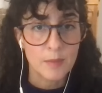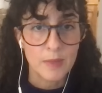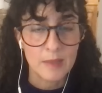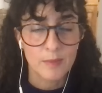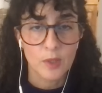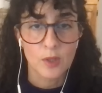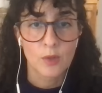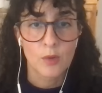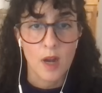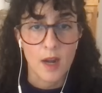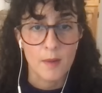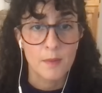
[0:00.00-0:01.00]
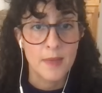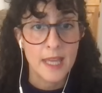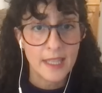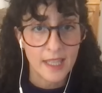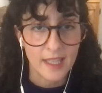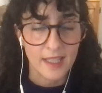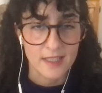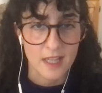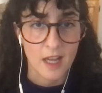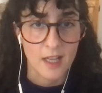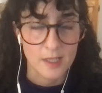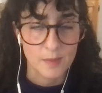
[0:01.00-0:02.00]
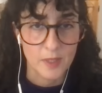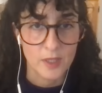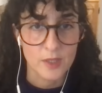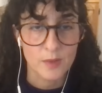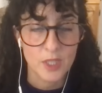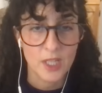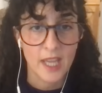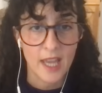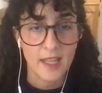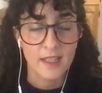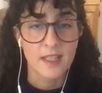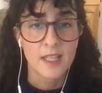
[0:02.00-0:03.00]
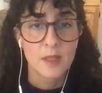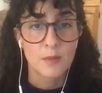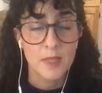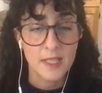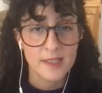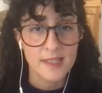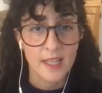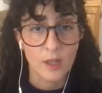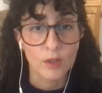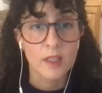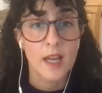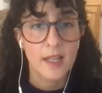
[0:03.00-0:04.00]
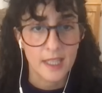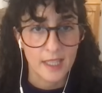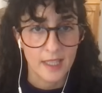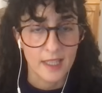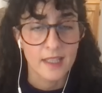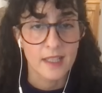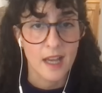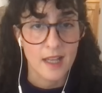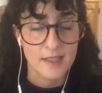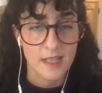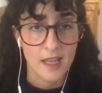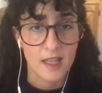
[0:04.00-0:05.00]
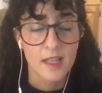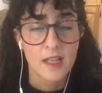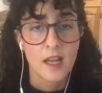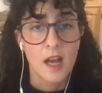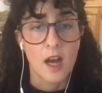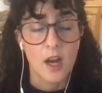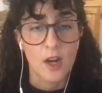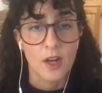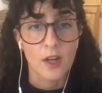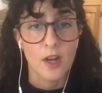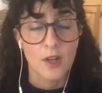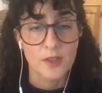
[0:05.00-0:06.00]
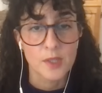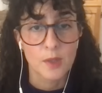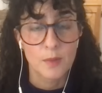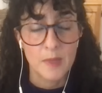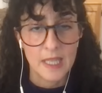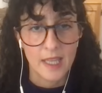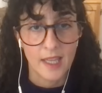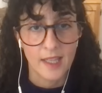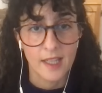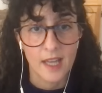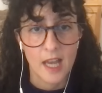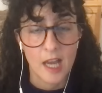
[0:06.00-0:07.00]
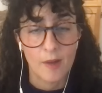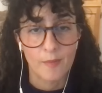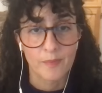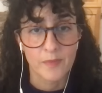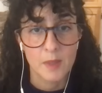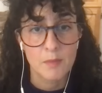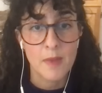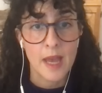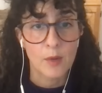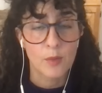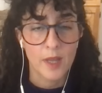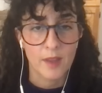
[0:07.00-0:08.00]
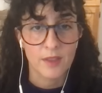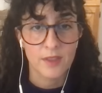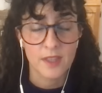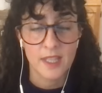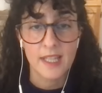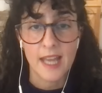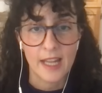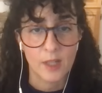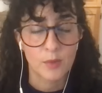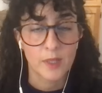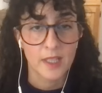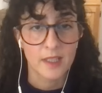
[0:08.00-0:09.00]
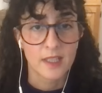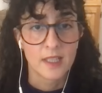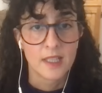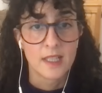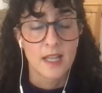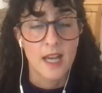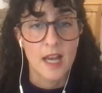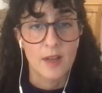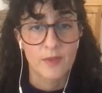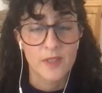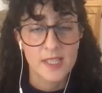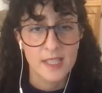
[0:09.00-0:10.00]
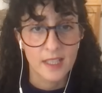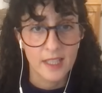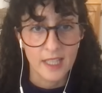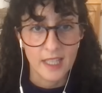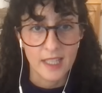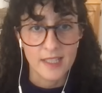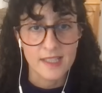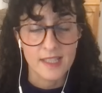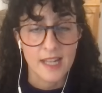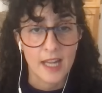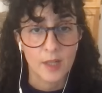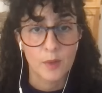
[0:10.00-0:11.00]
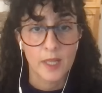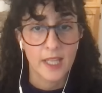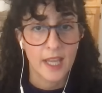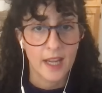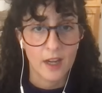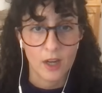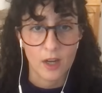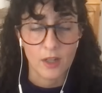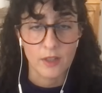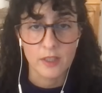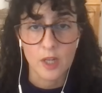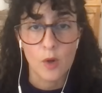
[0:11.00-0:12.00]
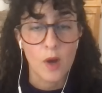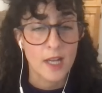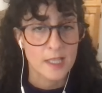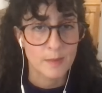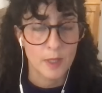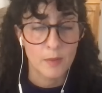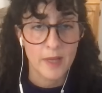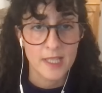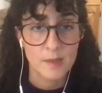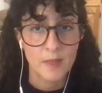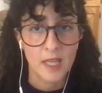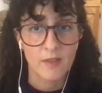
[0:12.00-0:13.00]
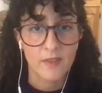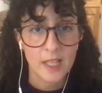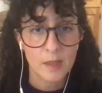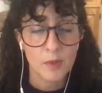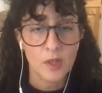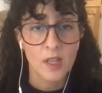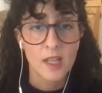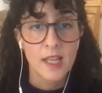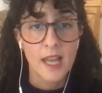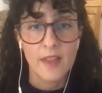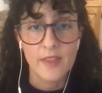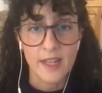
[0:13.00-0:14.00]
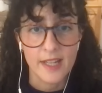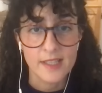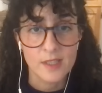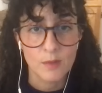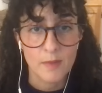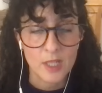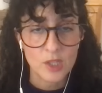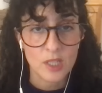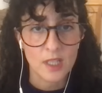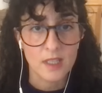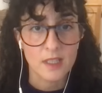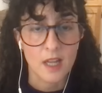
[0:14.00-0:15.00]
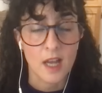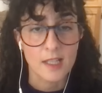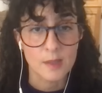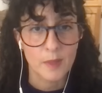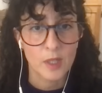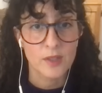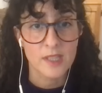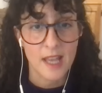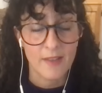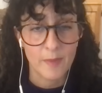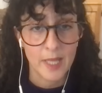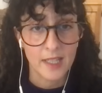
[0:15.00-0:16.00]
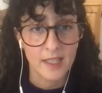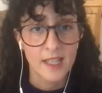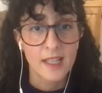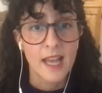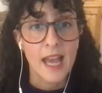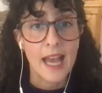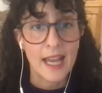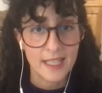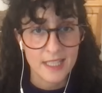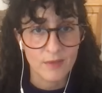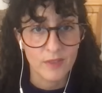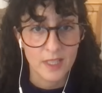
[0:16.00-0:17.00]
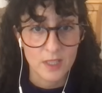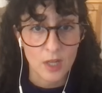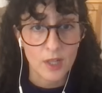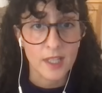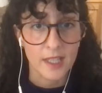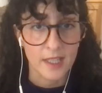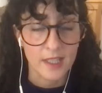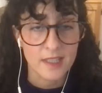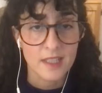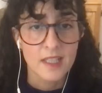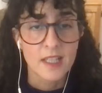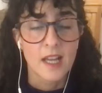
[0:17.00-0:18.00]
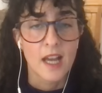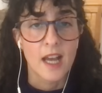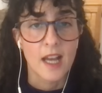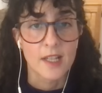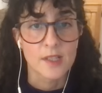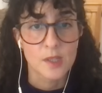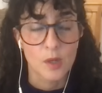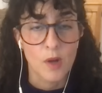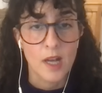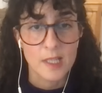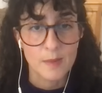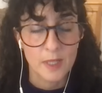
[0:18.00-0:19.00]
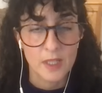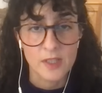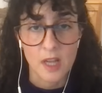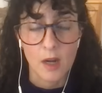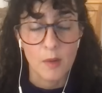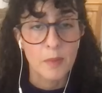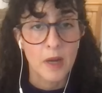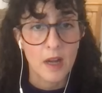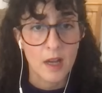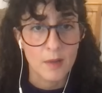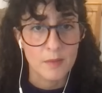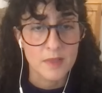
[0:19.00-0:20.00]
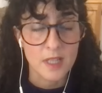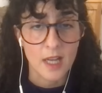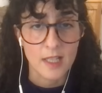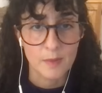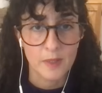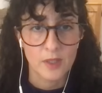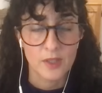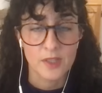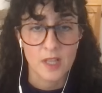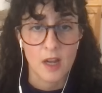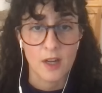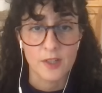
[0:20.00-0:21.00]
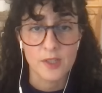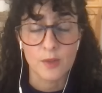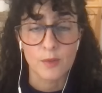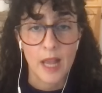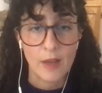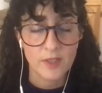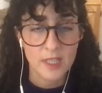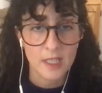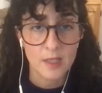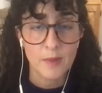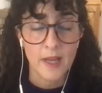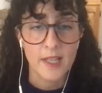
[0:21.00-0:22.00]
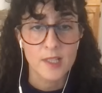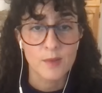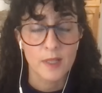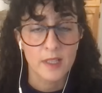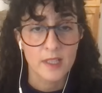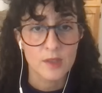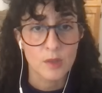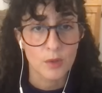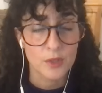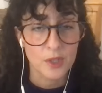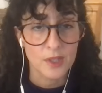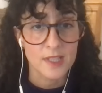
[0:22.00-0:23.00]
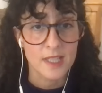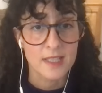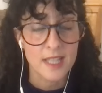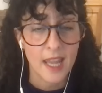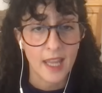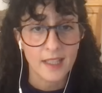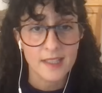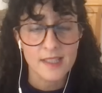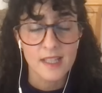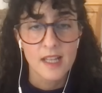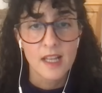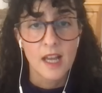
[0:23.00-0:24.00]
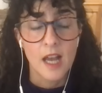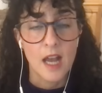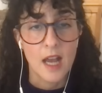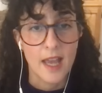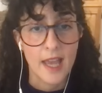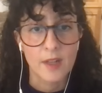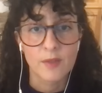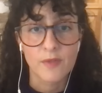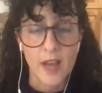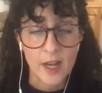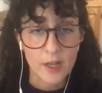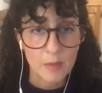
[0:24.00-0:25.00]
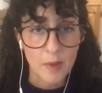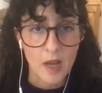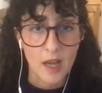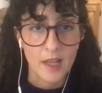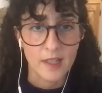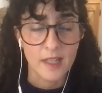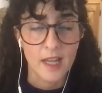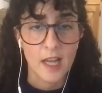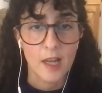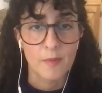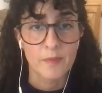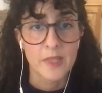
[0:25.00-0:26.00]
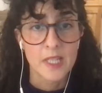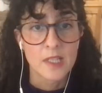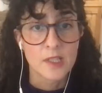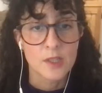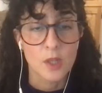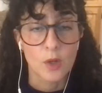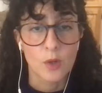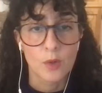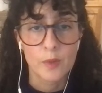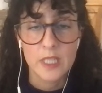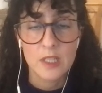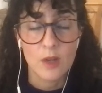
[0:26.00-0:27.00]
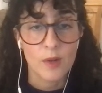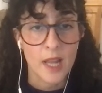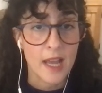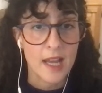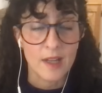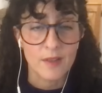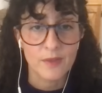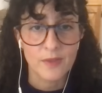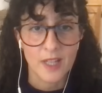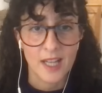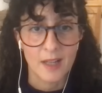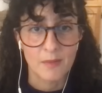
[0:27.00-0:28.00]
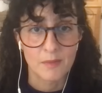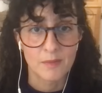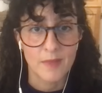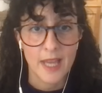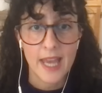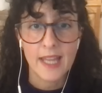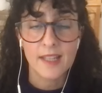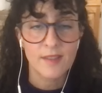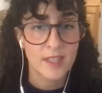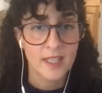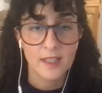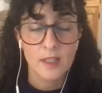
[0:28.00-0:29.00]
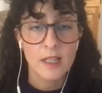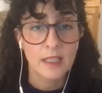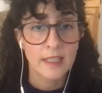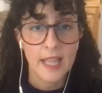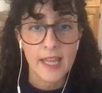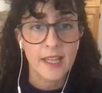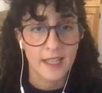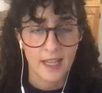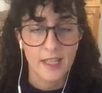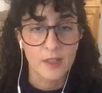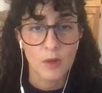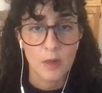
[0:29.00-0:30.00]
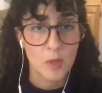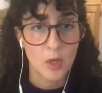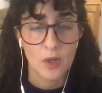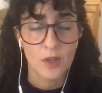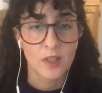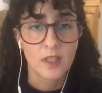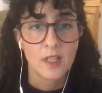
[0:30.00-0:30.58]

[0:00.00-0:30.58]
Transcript: people who are making it to hospitals, which again means that you're lucky in Gaza, are also being um, met with inadequate uh, facilities, inadequate care, no hospital beds being available. And then, as you mentioned, hospitals have been actively targeted. Uh, so, hospitals are bombed, hospitals are surrounded by Israeli soldiers and tanks uh, and fired upon. Um, so, we don't have um, anything like a normal